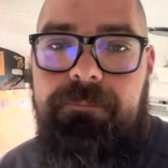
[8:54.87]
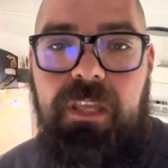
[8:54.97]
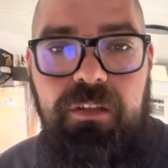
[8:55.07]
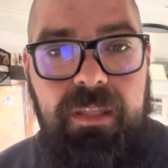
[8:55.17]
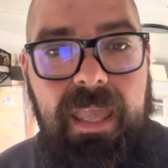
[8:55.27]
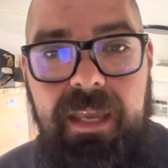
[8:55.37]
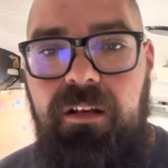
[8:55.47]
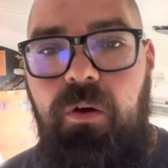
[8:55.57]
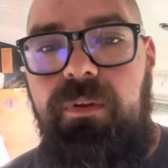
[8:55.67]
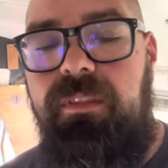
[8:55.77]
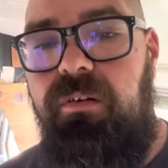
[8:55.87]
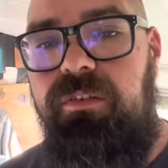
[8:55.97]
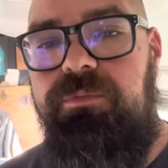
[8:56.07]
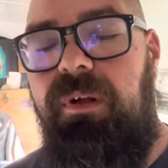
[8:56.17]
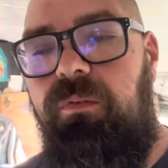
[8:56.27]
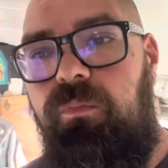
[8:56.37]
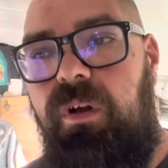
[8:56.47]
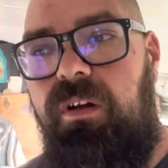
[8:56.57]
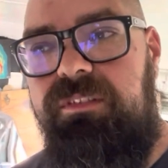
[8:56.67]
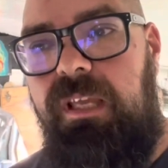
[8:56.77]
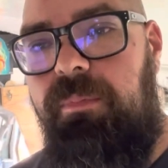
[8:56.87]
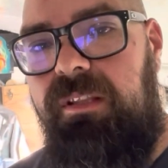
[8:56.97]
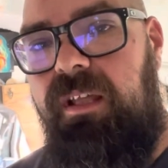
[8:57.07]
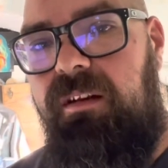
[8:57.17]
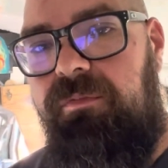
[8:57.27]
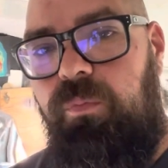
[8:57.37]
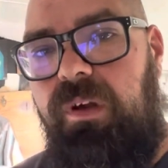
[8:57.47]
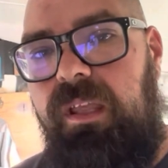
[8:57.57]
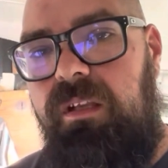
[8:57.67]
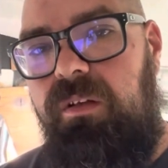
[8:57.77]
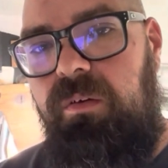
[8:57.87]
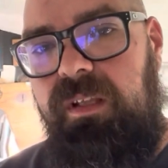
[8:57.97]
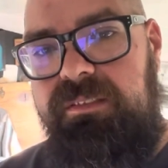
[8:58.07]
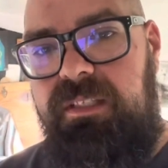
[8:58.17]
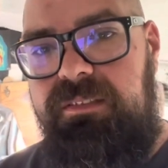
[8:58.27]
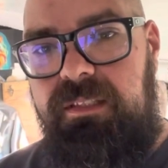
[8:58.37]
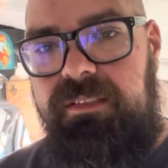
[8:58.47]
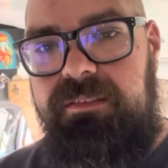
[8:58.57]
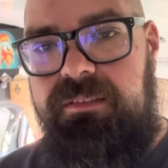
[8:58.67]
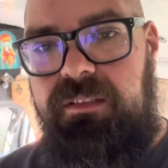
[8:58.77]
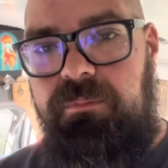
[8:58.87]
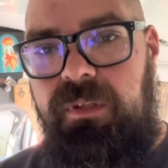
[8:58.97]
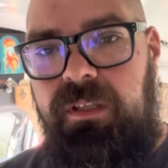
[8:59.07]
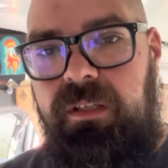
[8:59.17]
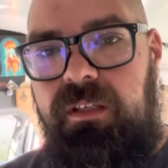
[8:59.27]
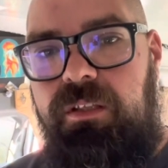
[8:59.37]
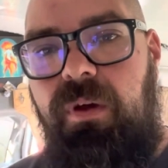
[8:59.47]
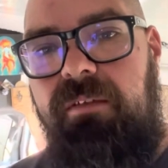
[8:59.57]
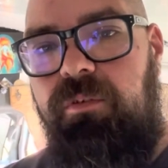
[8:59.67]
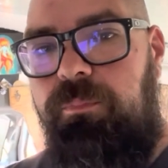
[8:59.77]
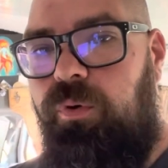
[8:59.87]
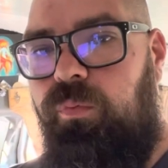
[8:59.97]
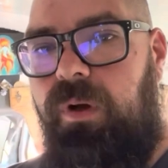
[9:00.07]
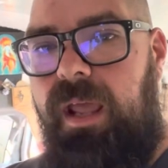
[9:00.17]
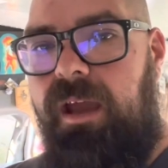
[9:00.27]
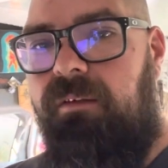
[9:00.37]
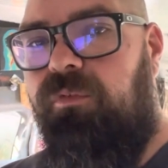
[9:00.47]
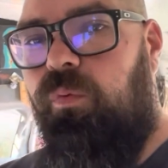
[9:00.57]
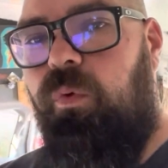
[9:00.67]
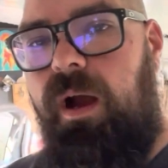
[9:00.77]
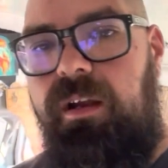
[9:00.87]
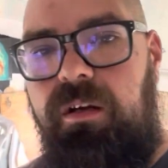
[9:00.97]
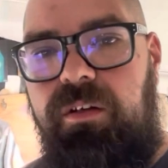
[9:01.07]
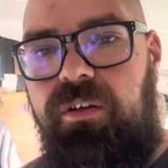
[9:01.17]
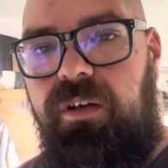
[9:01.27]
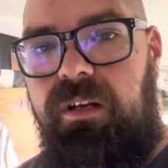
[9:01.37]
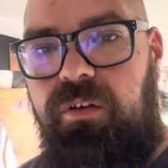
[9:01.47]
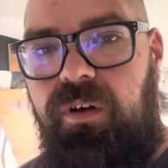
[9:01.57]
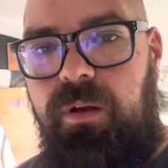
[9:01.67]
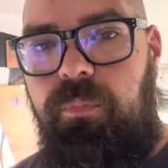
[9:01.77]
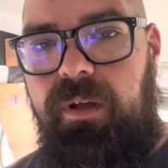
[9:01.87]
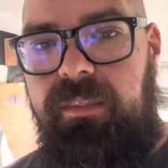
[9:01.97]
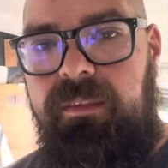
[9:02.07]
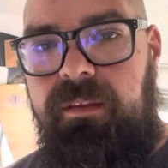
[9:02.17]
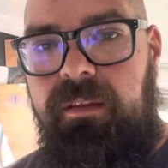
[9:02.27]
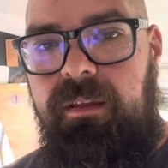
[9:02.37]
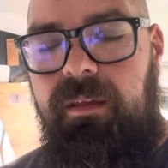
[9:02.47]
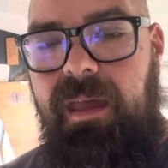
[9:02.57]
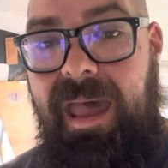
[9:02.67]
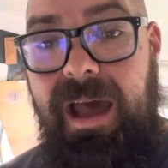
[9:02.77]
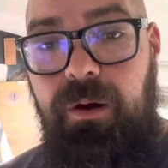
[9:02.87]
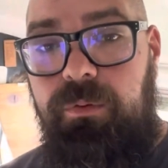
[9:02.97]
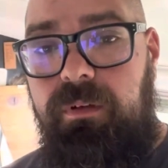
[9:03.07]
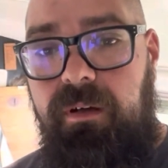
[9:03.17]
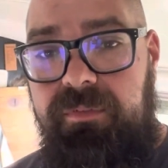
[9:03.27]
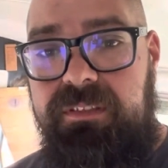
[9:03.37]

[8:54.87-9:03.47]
You can go with those, but what I'll say about that, if you're working into an existing system, you have to pull whatever wire you're going to crimp with out of the